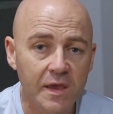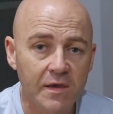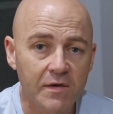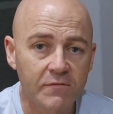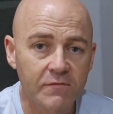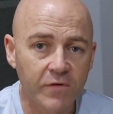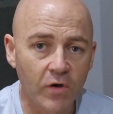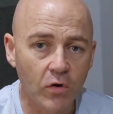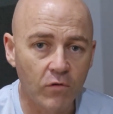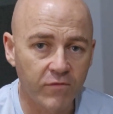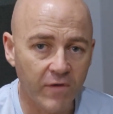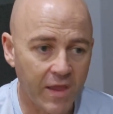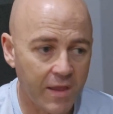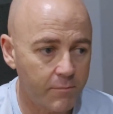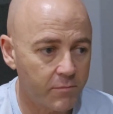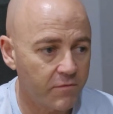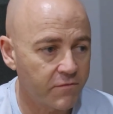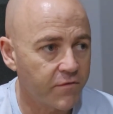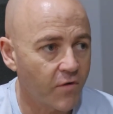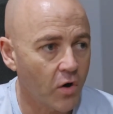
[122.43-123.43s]
valve
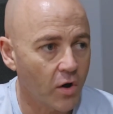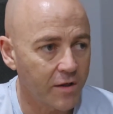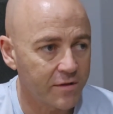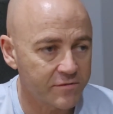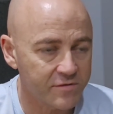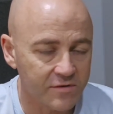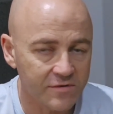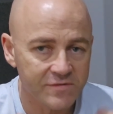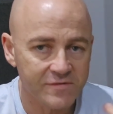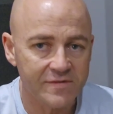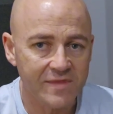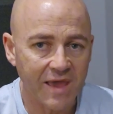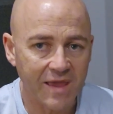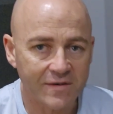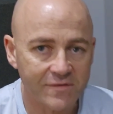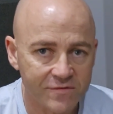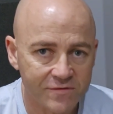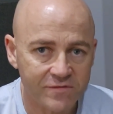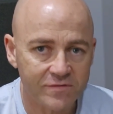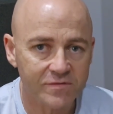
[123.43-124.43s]
amplifiers, because
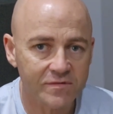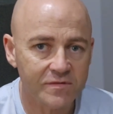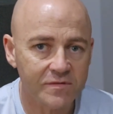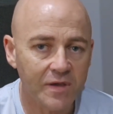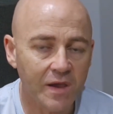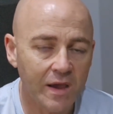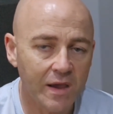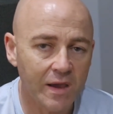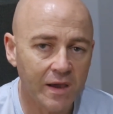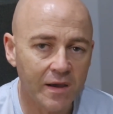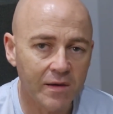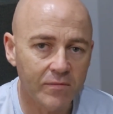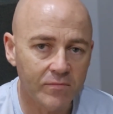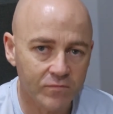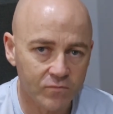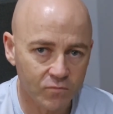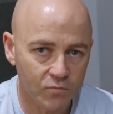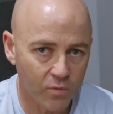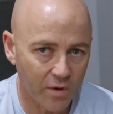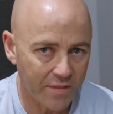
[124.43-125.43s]
that's
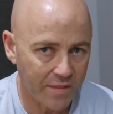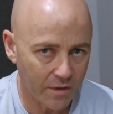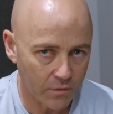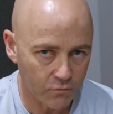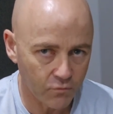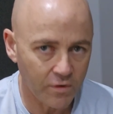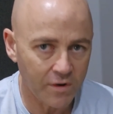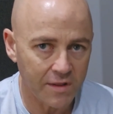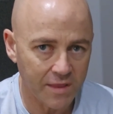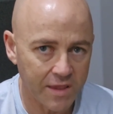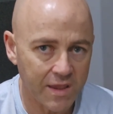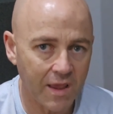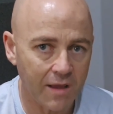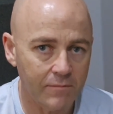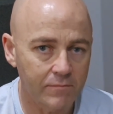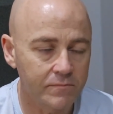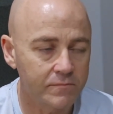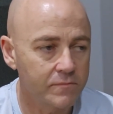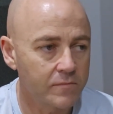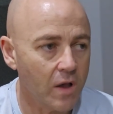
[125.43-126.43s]
where they really
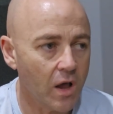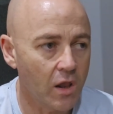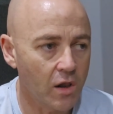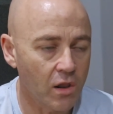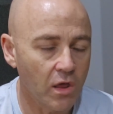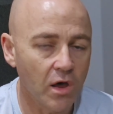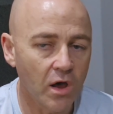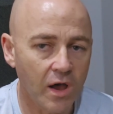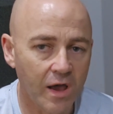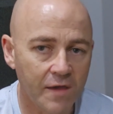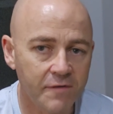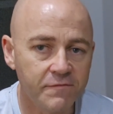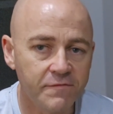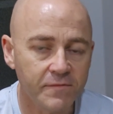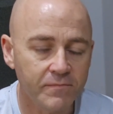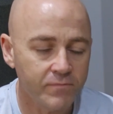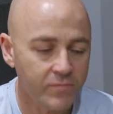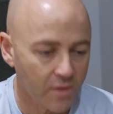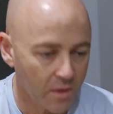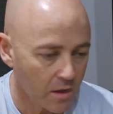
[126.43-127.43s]
come alive.
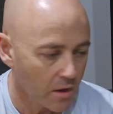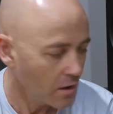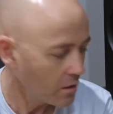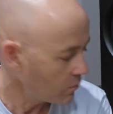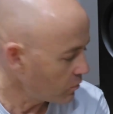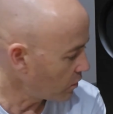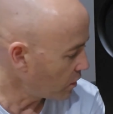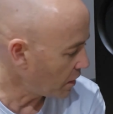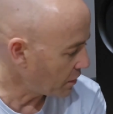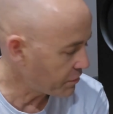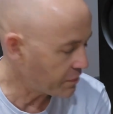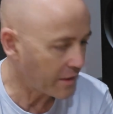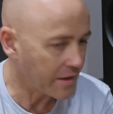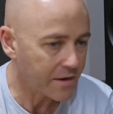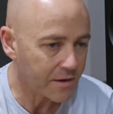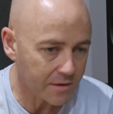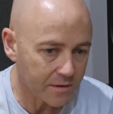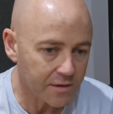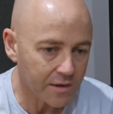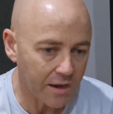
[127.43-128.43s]
Well, I
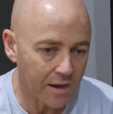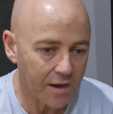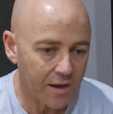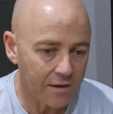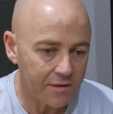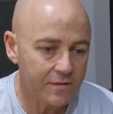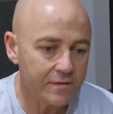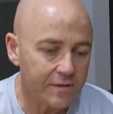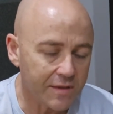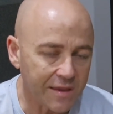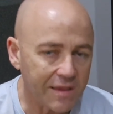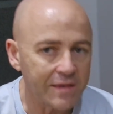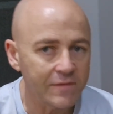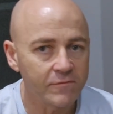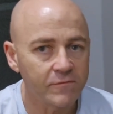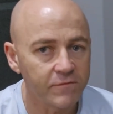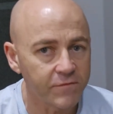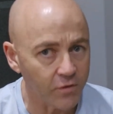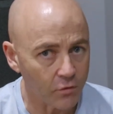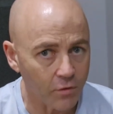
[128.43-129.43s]
think
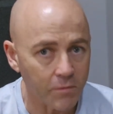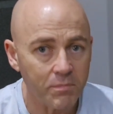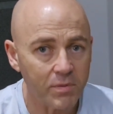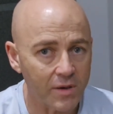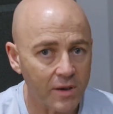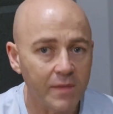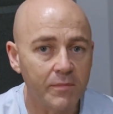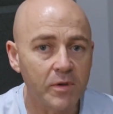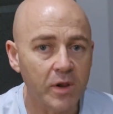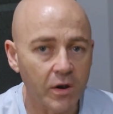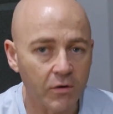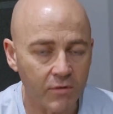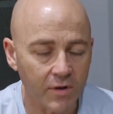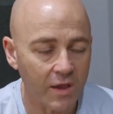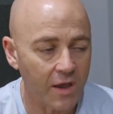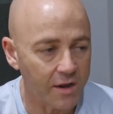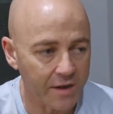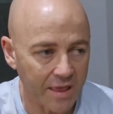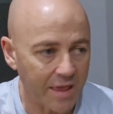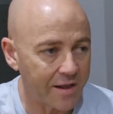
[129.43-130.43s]
in very preliminary,
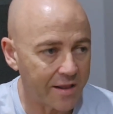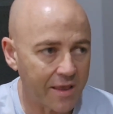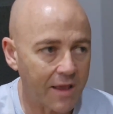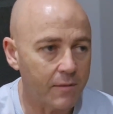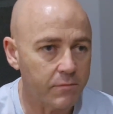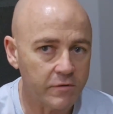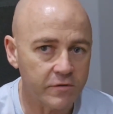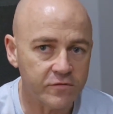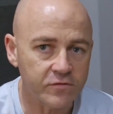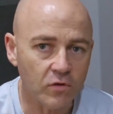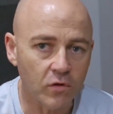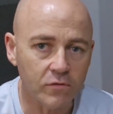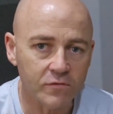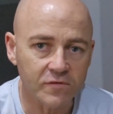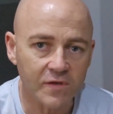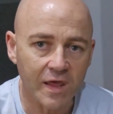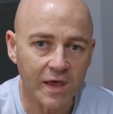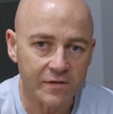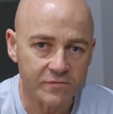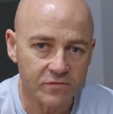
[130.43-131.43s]
I only had a couple of songs
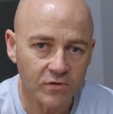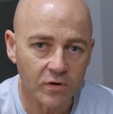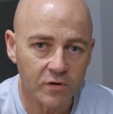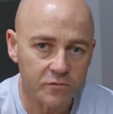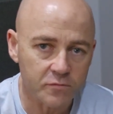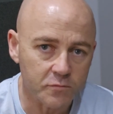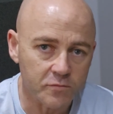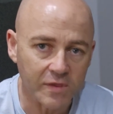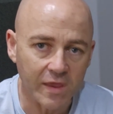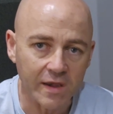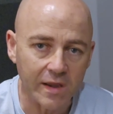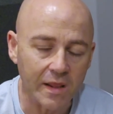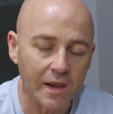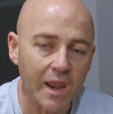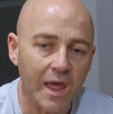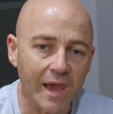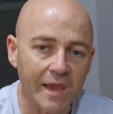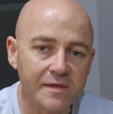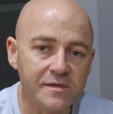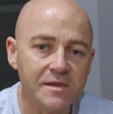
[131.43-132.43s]
last night because it was getting
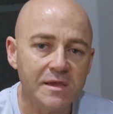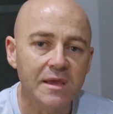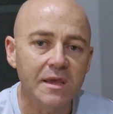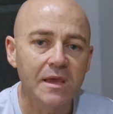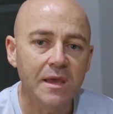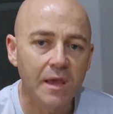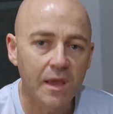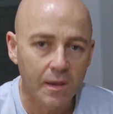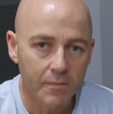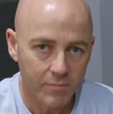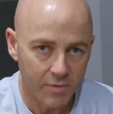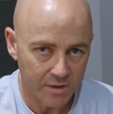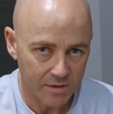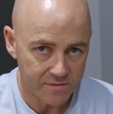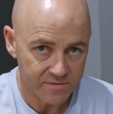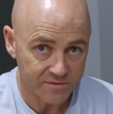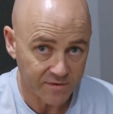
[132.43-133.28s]
late, but